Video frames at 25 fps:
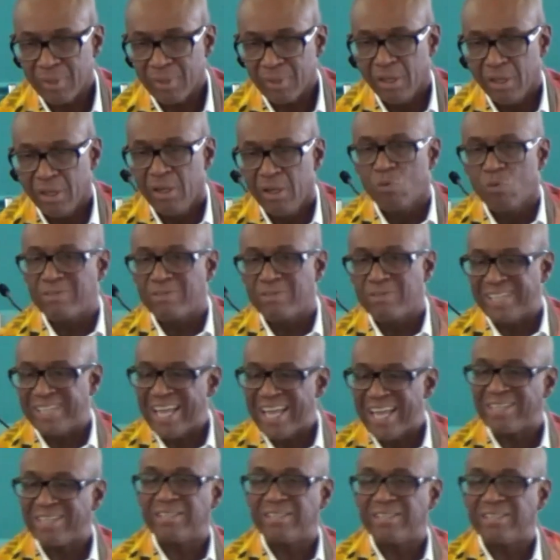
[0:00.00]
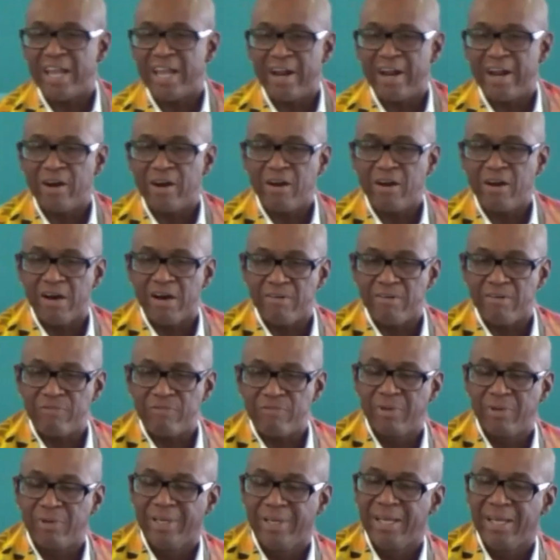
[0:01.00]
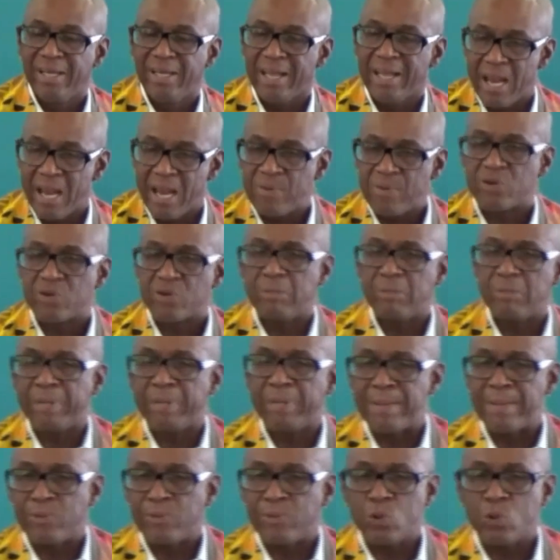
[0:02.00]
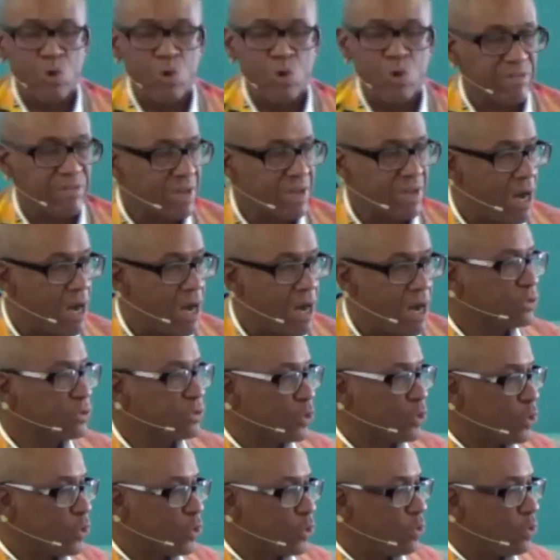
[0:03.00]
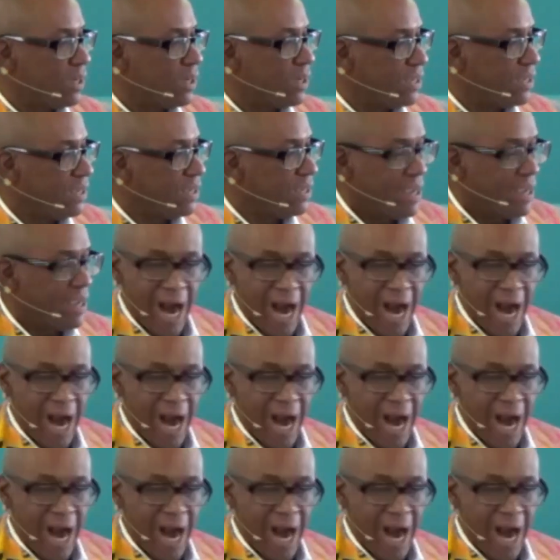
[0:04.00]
We've taken care of immigrant people who have come through our